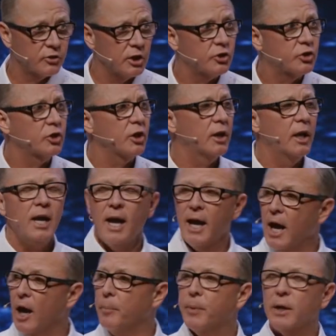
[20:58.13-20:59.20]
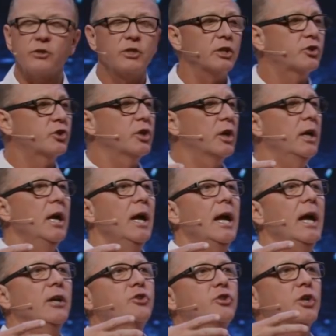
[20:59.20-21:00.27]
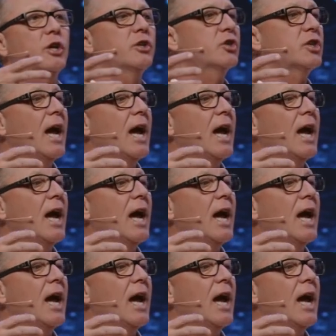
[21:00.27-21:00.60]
us. It should help us. It should